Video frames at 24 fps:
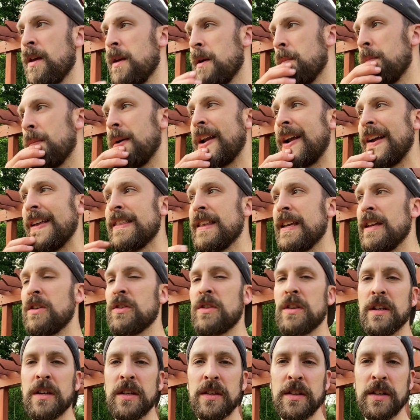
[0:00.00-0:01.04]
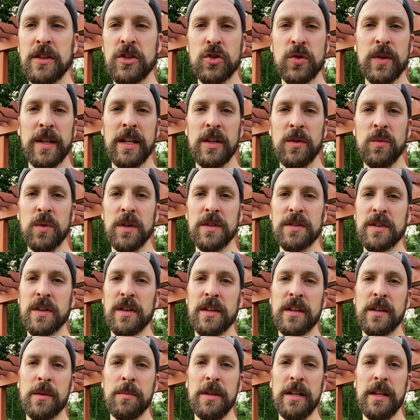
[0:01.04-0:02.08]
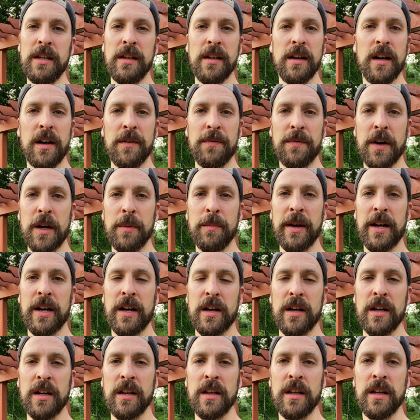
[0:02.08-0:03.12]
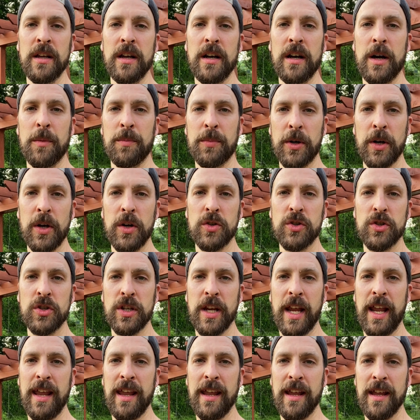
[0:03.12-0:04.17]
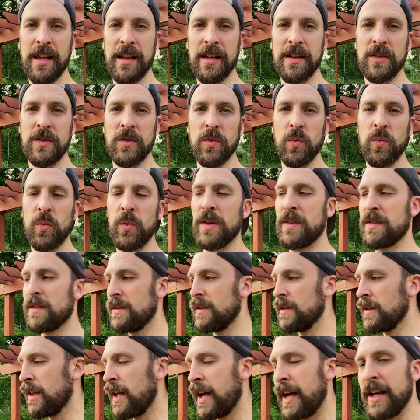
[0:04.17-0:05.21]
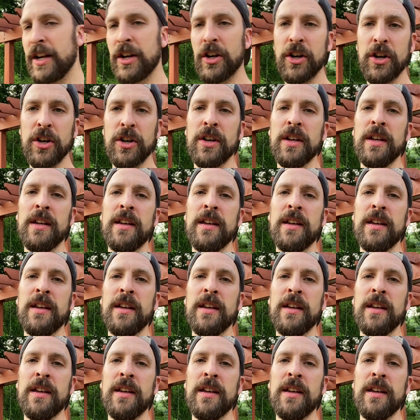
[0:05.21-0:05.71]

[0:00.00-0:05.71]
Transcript: But I think the treated wood's going to be a far better approach. And with the liner